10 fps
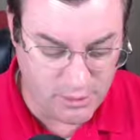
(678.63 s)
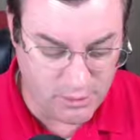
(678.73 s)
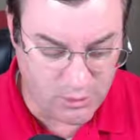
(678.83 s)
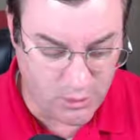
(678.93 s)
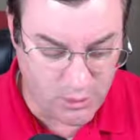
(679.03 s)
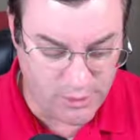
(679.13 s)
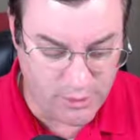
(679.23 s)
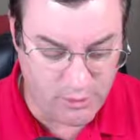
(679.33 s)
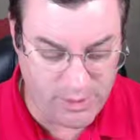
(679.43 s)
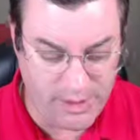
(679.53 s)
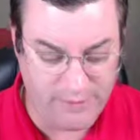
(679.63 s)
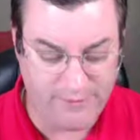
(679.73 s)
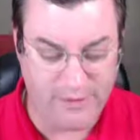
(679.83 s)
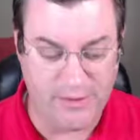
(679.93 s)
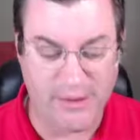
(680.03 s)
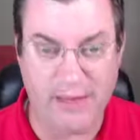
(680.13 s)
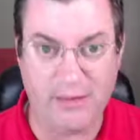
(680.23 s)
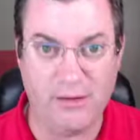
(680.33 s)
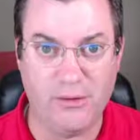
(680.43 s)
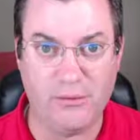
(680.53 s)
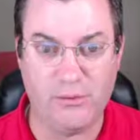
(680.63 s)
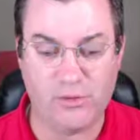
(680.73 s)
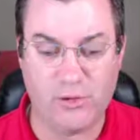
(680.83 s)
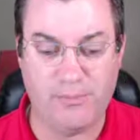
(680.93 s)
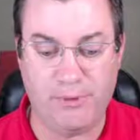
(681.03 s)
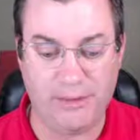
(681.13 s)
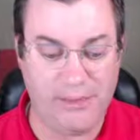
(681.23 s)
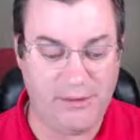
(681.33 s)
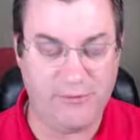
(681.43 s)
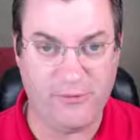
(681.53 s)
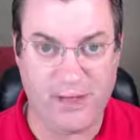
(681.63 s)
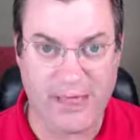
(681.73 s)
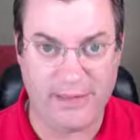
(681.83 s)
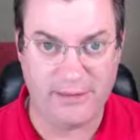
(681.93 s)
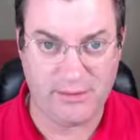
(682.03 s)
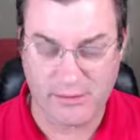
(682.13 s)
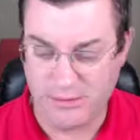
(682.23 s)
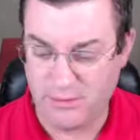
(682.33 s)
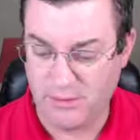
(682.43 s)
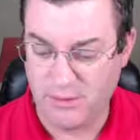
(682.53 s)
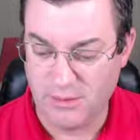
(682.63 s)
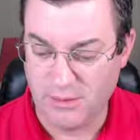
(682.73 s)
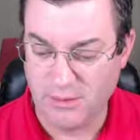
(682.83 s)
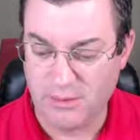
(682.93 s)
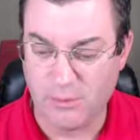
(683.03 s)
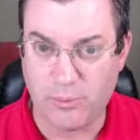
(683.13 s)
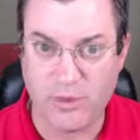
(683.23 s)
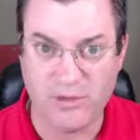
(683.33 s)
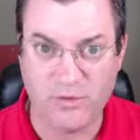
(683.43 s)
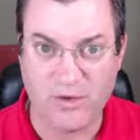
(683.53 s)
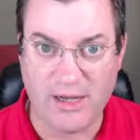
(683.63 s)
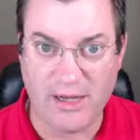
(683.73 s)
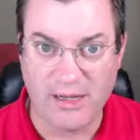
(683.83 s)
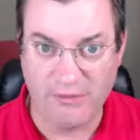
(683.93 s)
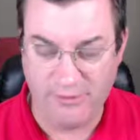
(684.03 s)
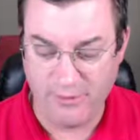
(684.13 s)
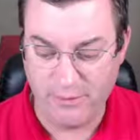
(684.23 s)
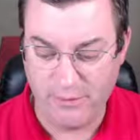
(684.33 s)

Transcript: a quarter note F and then eighth note triplet E flats. So press 5.